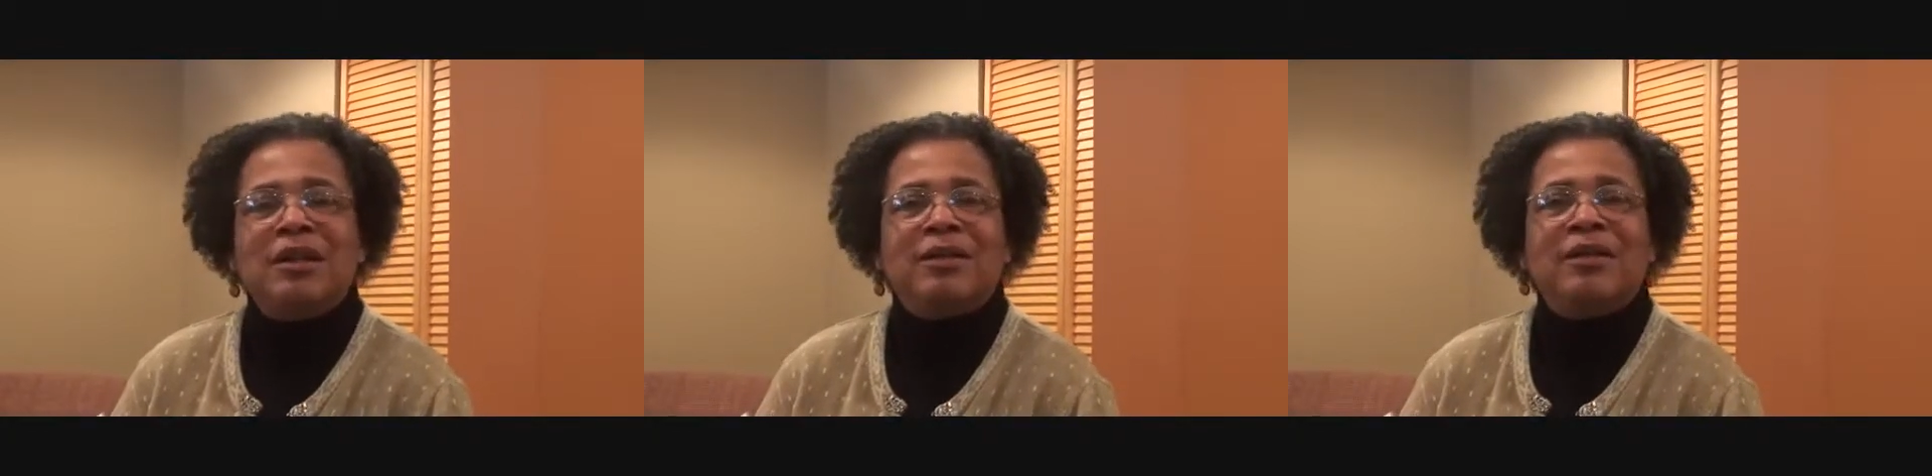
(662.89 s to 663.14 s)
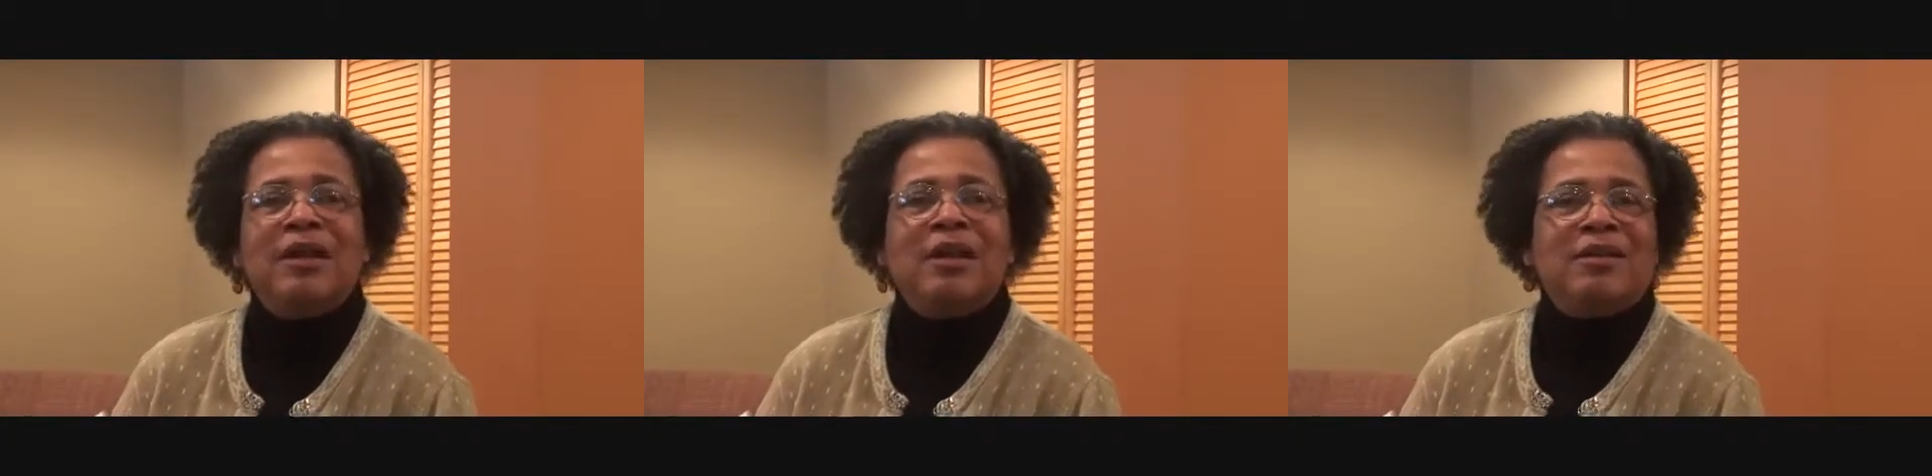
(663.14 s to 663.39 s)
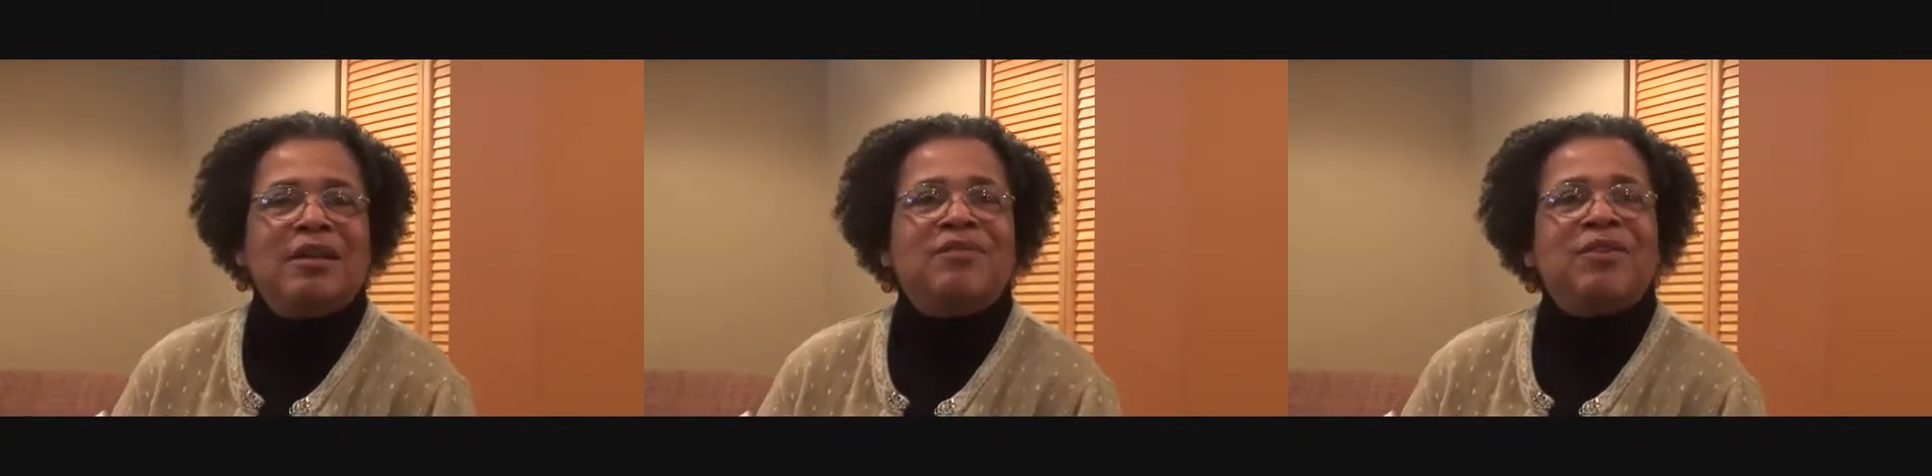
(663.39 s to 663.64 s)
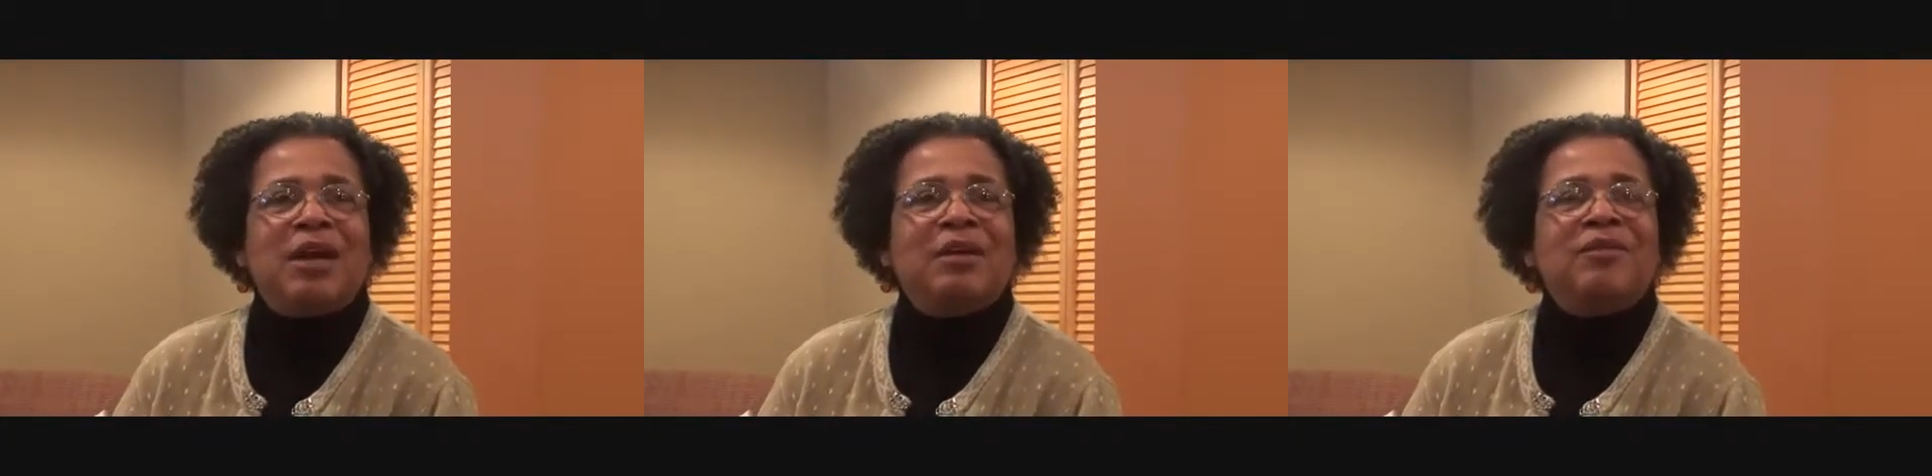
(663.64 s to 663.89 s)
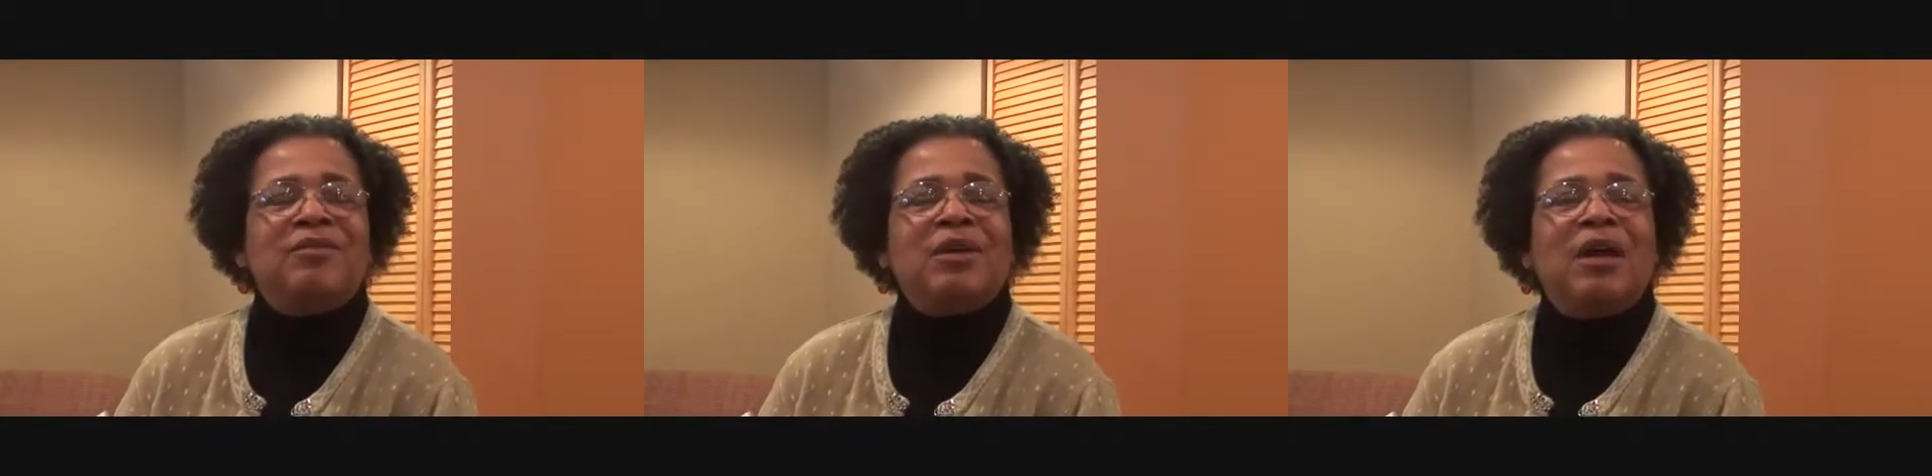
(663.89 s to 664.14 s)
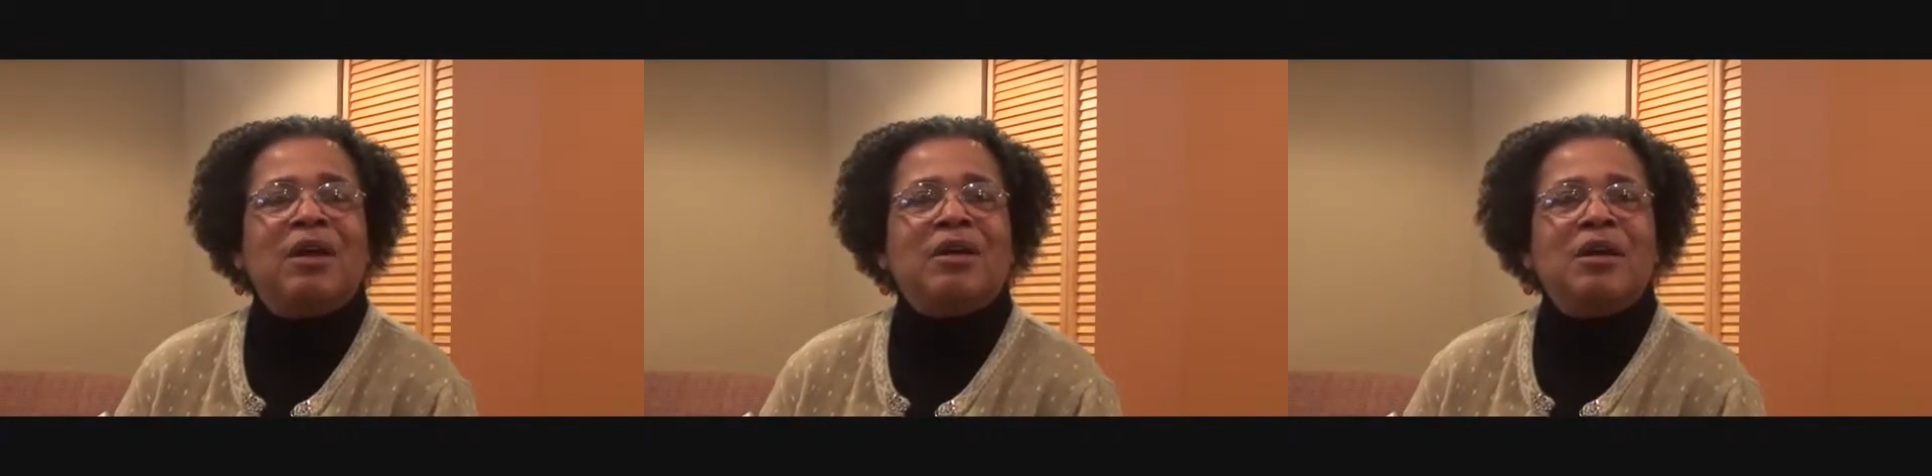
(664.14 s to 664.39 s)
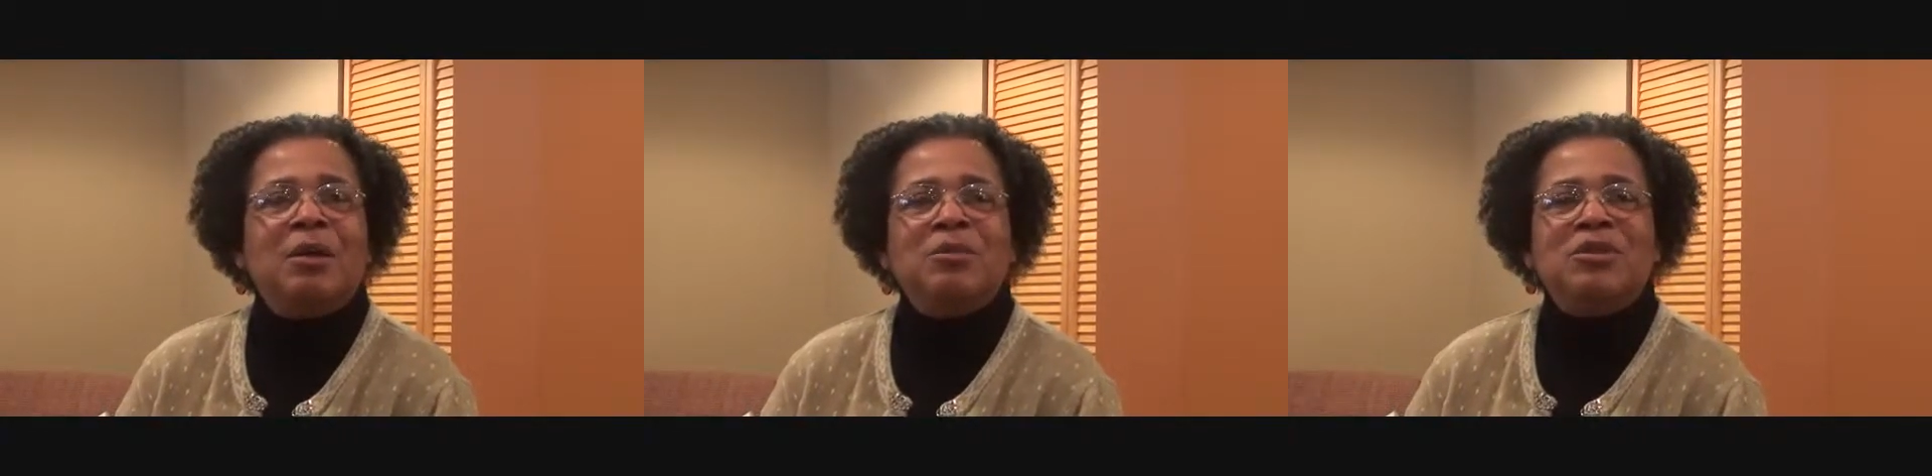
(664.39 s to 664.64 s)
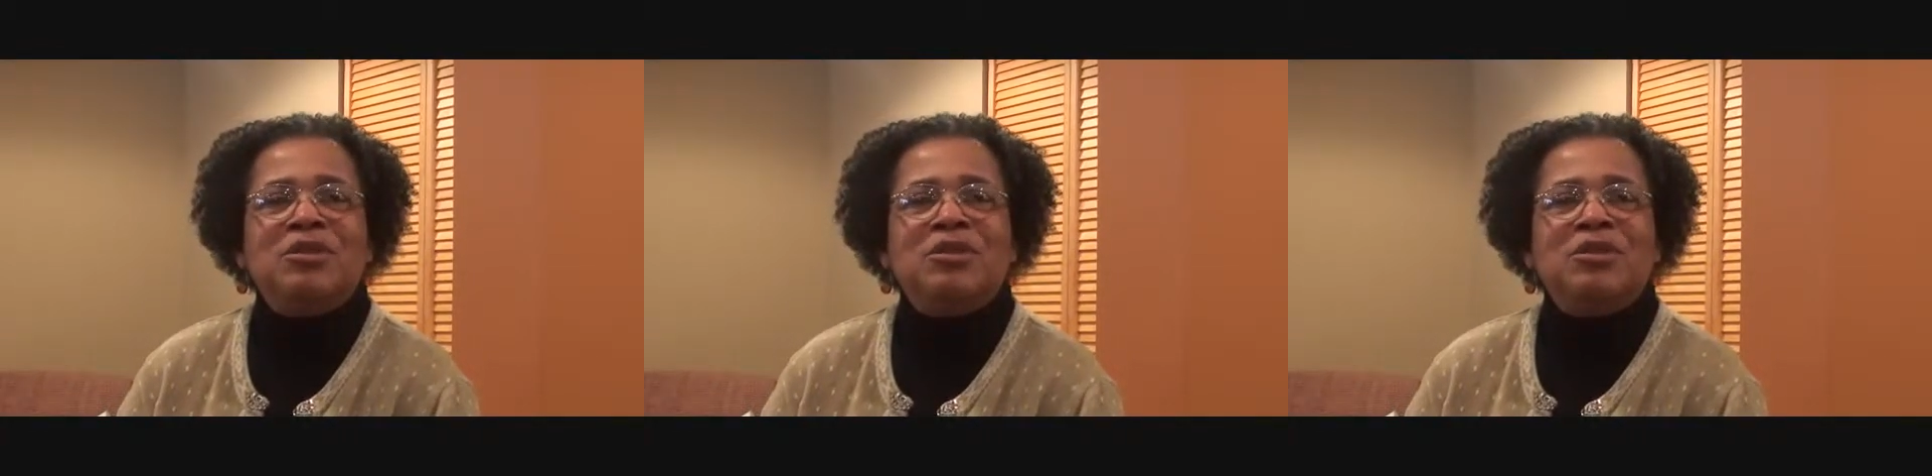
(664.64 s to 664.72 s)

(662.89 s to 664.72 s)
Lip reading: and they've kind of come